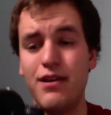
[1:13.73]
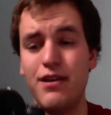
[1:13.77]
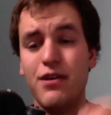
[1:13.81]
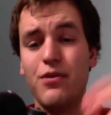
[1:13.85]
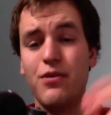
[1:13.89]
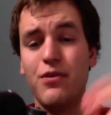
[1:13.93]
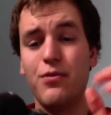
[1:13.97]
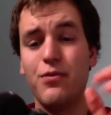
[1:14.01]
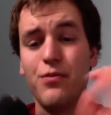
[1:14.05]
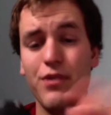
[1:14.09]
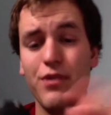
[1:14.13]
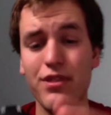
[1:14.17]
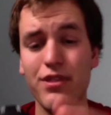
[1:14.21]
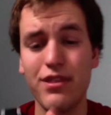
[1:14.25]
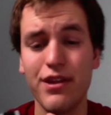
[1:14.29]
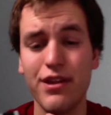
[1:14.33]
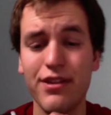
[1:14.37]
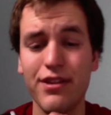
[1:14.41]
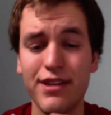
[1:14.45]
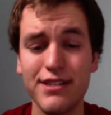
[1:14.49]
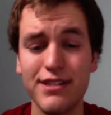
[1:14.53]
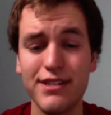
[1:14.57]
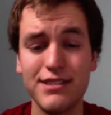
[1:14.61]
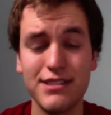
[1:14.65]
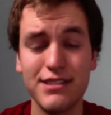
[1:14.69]
One thing
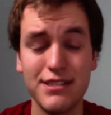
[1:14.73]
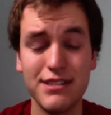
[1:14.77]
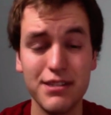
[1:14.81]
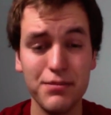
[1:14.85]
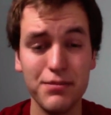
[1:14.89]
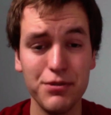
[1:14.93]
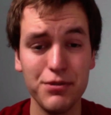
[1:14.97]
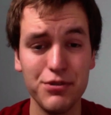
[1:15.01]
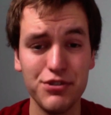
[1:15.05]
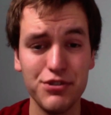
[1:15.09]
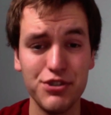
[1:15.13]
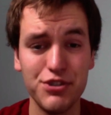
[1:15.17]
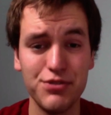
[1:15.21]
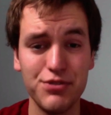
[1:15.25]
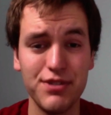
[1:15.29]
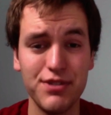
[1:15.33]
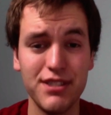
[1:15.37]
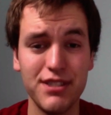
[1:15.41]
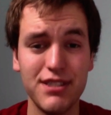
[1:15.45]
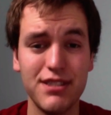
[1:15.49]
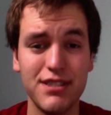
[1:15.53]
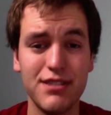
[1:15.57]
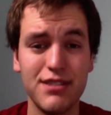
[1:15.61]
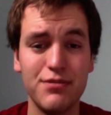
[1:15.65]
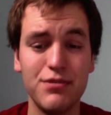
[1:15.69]
that's similar to
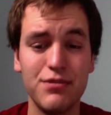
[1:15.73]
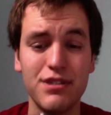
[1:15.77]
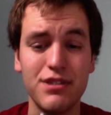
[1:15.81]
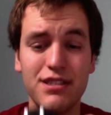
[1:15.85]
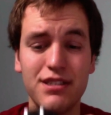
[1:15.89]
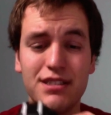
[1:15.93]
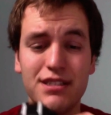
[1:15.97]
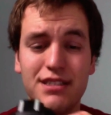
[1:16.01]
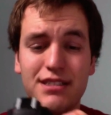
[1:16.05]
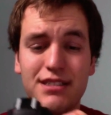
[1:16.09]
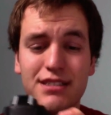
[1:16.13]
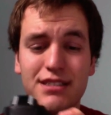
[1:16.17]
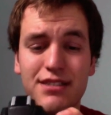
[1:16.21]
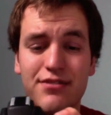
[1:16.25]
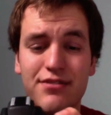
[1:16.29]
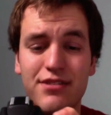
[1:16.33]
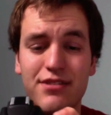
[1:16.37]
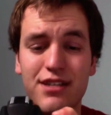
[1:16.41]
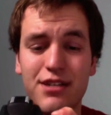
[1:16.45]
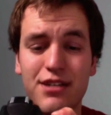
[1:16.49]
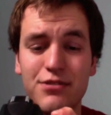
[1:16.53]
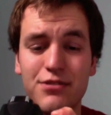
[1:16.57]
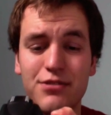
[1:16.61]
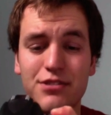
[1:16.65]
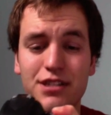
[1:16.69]
it with the
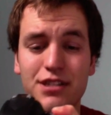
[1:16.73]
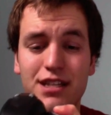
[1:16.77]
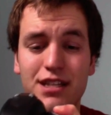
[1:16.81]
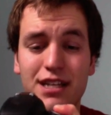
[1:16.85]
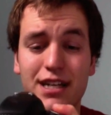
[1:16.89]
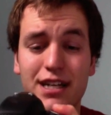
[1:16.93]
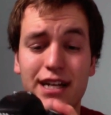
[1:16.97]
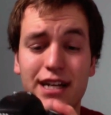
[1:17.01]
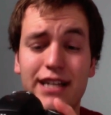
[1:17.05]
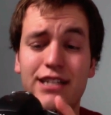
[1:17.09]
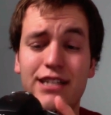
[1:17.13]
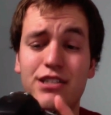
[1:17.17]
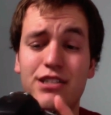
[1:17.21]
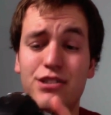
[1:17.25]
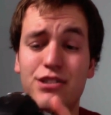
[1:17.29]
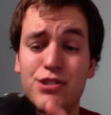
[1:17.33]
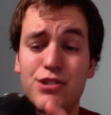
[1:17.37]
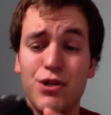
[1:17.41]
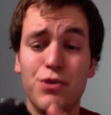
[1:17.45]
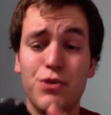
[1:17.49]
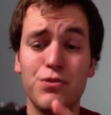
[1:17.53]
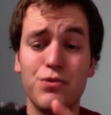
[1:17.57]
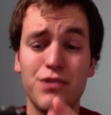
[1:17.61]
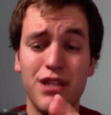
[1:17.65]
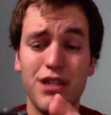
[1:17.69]
D7000 that I
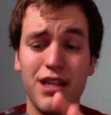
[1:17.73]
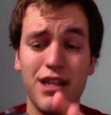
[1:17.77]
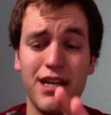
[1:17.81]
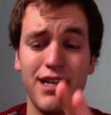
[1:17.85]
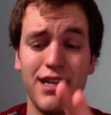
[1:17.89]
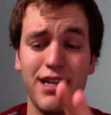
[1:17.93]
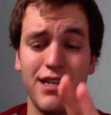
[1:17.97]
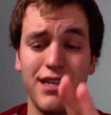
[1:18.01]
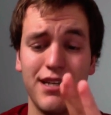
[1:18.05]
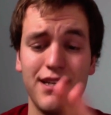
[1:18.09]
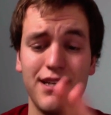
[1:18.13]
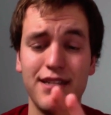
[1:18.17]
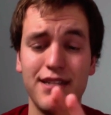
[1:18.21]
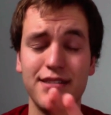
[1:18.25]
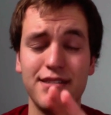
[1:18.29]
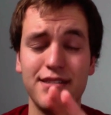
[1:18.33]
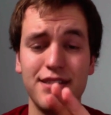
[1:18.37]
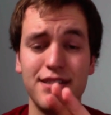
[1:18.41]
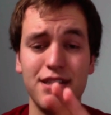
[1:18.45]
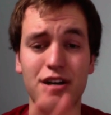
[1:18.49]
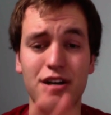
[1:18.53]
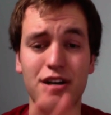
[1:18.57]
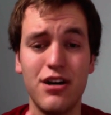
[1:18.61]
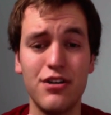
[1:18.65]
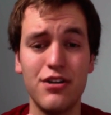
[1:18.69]
don't like is
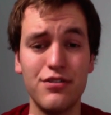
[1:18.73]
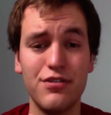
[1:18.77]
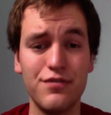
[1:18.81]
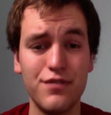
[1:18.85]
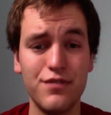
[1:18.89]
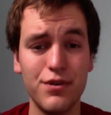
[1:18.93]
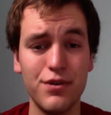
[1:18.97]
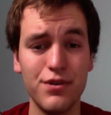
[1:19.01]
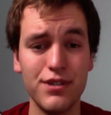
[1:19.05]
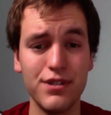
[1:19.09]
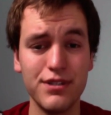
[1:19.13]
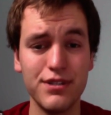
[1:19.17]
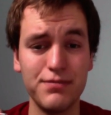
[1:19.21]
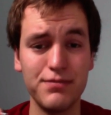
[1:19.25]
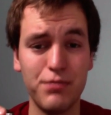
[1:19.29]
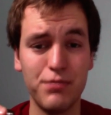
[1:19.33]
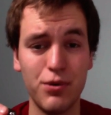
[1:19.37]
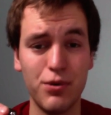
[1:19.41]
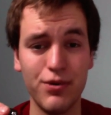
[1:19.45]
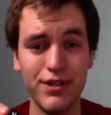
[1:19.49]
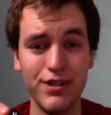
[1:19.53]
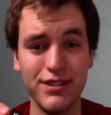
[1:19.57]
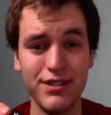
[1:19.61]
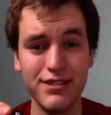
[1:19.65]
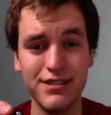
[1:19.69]
the autofocus
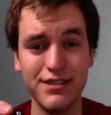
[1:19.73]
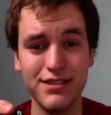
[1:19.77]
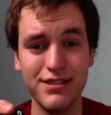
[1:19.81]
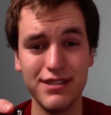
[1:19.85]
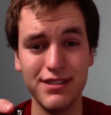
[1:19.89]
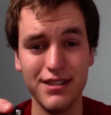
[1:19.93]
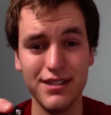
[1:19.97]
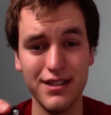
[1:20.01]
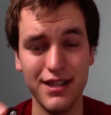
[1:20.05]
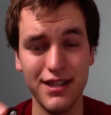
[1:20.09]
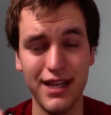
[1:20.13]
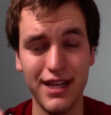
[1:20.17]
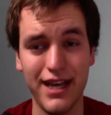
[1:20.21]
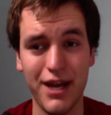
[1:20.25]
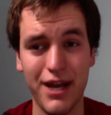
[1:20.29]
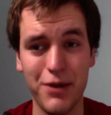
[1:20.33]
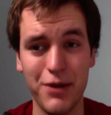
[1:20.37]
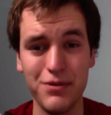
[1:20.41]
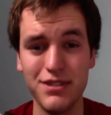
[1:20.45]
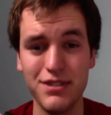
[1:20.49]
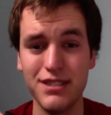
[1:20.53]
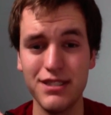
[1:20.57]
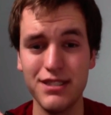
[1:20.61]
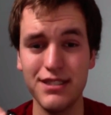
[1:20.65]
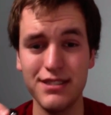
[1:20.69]
points
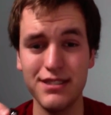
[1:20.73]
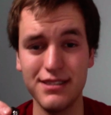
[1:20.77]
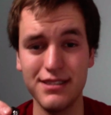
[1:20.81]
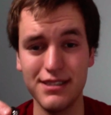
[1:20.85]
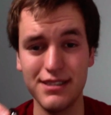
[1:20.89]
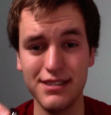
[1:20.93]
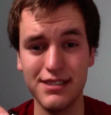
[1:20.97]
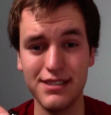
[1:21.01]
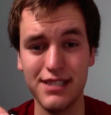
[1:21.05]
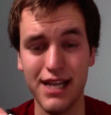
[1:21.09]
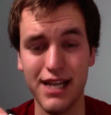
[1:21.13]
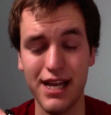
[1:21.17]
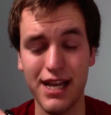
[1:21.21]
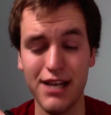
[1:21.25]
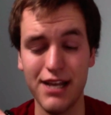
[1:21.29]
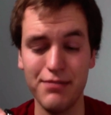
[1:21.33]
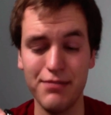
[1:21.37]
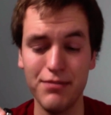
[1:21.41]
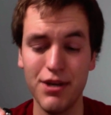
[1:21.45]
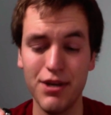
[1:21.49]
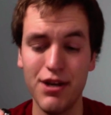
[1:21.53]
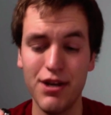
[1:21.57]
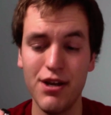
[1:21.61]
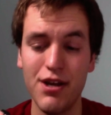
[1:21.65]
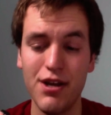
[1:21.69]
layout is the same.
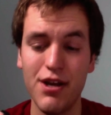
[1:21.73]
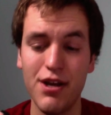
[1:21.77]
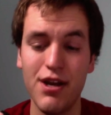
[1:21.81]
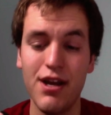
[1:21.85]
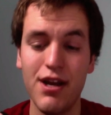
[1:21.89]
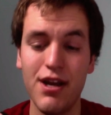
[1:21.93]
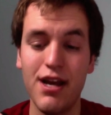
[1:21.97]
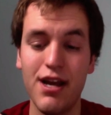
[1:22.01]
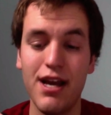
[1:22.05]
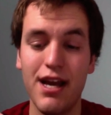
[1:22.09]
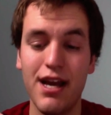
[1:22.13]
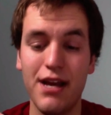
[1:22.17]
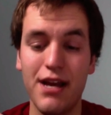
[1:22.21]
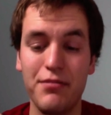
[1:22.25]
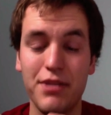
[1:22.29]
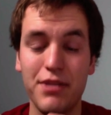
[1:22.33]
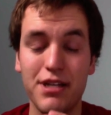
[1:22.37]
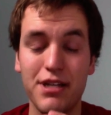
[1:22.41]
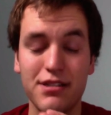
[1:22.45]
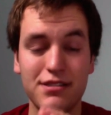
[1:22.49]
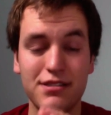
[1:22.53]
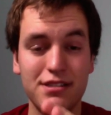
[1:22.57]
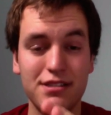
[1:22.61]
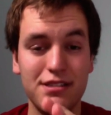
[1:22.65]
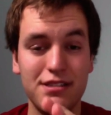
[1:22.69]
And
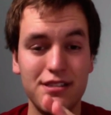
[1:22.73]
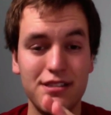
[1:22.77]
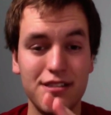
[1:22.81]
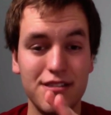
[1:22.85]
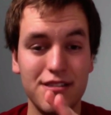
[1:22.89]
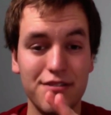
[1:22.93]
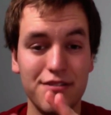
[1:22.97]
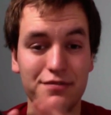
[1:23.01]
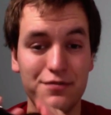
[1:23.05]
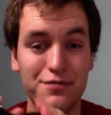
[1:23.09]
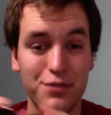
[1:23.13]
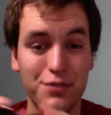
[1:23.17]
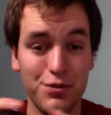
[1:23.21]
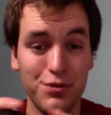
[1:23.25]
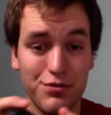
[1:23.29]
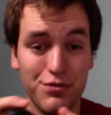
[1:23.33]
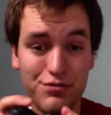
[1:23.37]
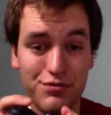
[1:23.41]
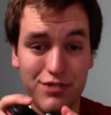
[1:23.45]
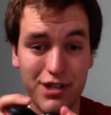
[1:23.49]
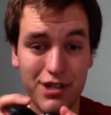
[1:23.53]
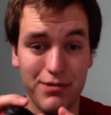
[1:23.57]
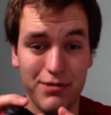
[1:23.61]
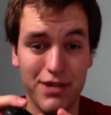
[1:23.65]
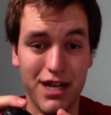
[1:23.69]
because this is a full
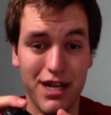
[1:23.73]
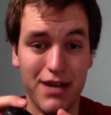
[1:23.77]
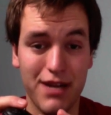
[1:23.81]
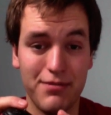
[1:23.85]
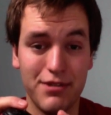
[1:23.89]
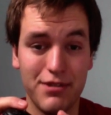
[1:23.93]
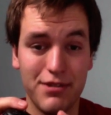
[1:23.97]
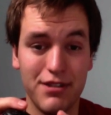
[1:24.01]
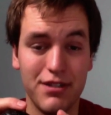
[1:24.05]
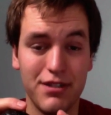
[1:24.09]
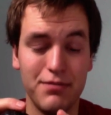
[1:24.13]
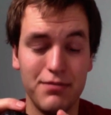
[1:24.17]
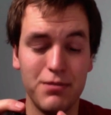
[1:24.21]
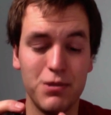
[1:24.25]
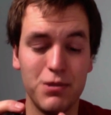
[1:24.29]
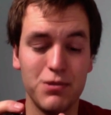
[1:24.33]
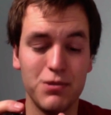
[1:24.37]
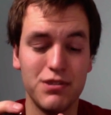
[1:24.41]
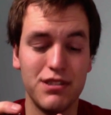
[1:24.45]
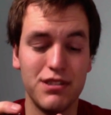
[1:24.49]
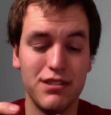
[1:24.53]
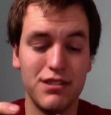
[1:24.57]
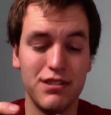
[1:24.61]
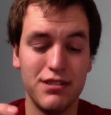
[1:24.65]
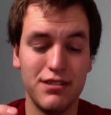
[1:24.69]
frame camera
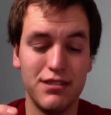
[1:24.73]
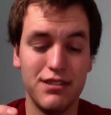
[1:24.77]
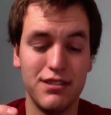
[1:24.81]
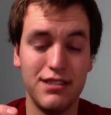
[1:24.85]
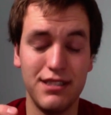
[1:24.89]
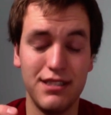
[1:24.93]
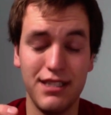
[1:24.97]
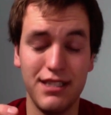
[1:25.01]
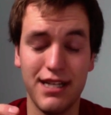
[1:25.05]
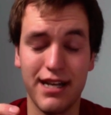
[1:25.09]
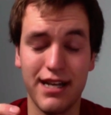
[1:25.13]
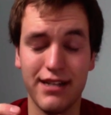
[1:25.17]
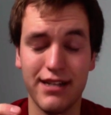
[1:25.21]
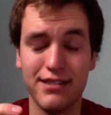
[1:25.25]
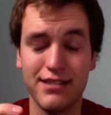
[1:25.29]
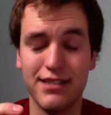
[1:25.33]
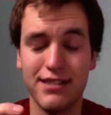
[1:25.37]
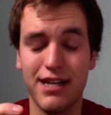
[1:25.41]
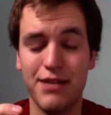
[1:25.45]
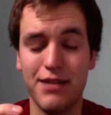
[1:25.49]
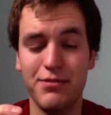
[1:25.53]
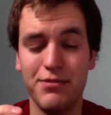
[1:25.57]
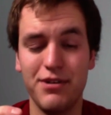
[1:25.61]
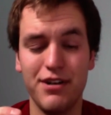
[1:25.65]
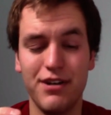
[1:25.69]
opposed to the DX
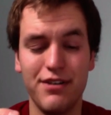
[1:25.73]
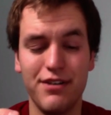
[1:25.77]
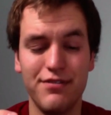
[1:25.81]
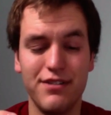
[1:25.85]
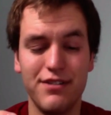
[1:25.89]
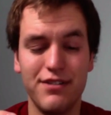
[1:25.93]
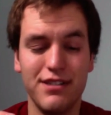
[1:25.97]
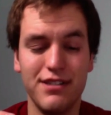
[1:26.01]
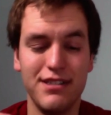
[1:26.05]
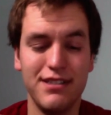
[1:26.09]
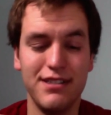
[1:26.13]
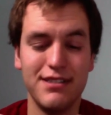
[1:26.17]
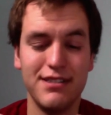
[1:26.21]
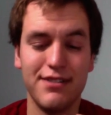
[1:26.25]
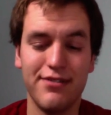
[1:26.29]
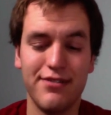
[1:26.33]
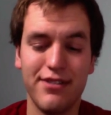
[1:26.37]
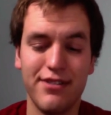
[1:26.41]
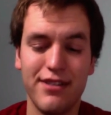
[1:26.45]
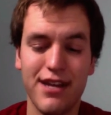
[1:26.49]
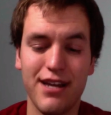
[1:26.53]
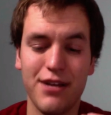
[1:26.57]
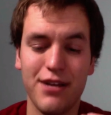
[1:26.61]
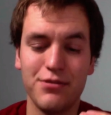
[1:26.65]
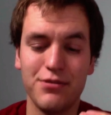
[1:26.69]
camera of the
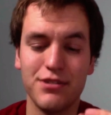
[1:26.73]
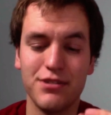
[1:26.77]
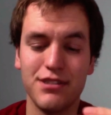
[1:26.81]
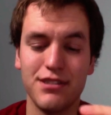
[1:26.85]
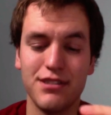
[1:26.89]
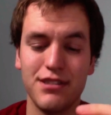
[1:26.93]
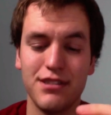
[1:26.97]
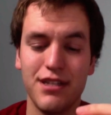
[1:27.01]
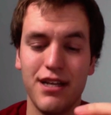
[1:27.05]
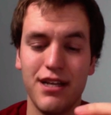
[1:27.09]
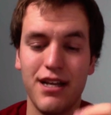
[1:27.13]
D7000,